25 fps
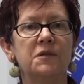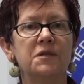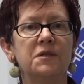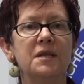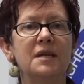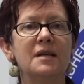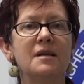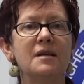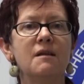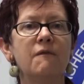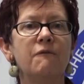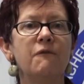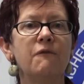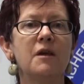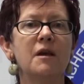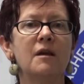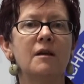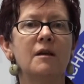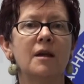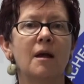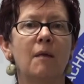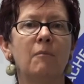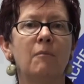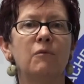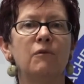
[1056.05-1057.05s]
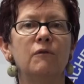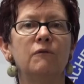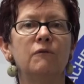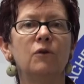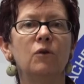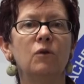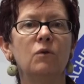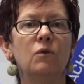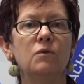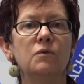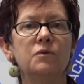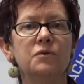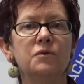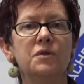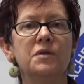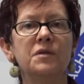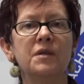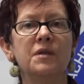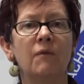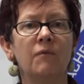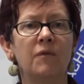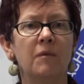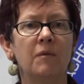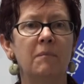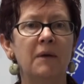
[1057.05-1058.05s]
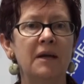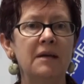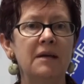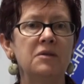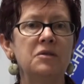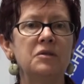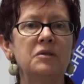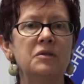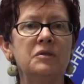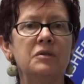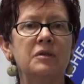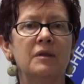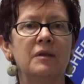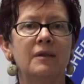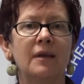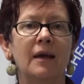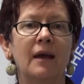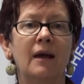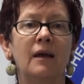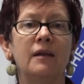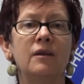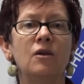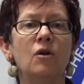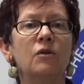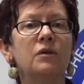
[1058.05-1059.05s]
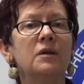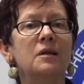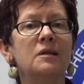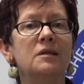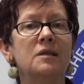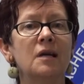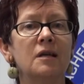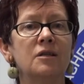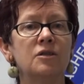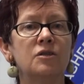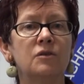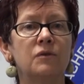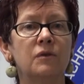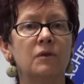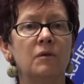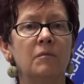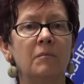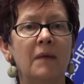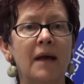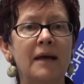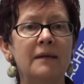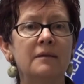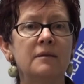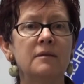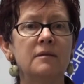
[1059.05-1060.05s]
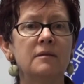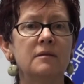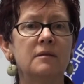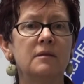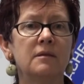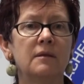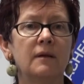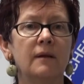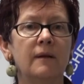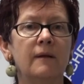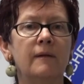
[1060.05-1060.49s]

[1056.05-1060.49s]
significant number of clauses on the basis that they are non-industrial matters,